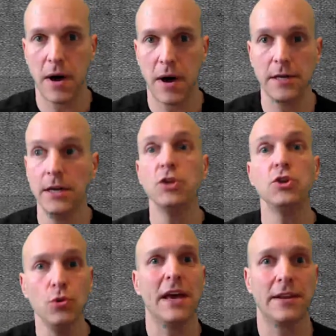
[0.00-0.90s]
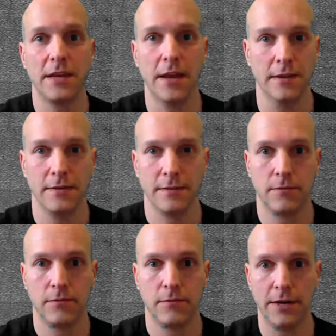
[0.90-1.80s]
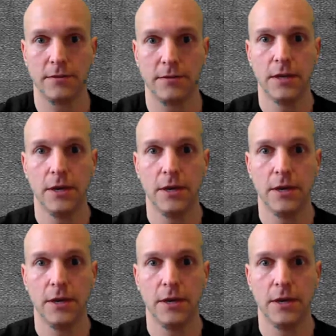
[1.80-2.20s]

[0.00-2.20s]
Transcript: body, do that again, right?